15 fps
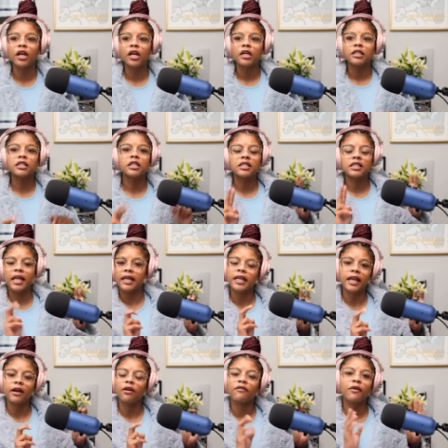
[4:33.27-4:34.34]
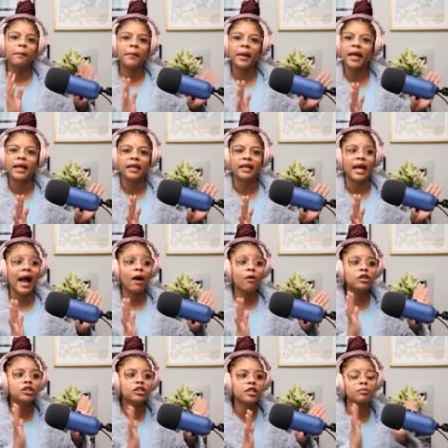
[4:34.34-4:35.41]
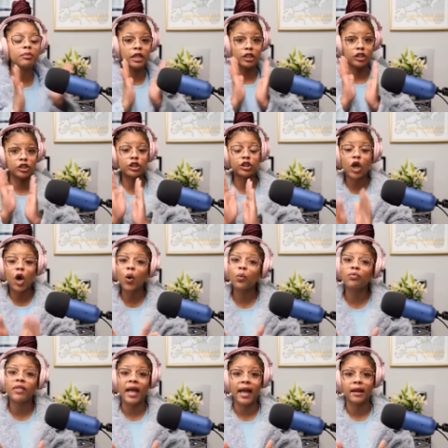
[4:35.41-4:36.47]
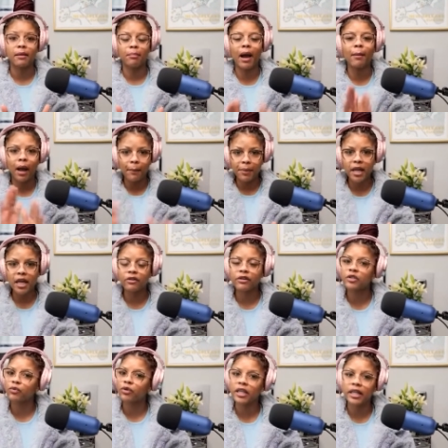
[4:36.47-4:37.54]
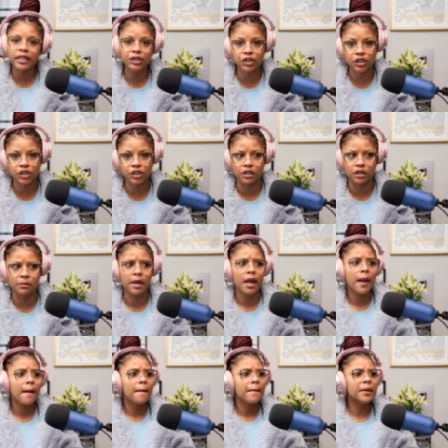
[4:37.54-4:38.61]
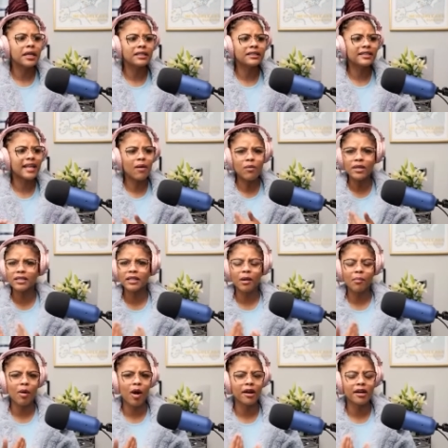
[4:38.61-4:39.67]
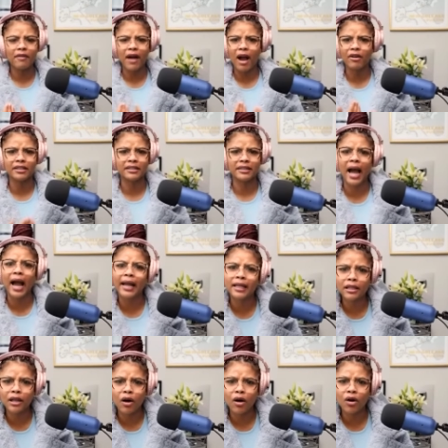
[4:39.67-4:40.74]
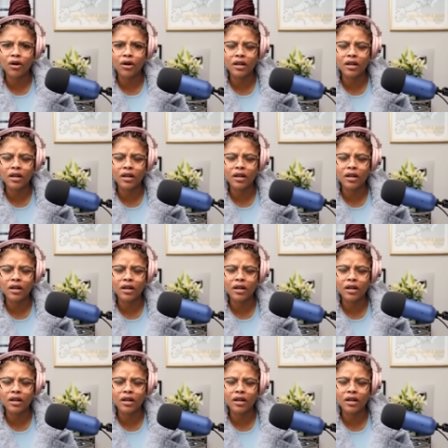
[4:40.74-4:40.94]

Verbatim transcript: to take care of a man. I was just being shown that by my parents' relationship. But that wasn't a part of our dialogue.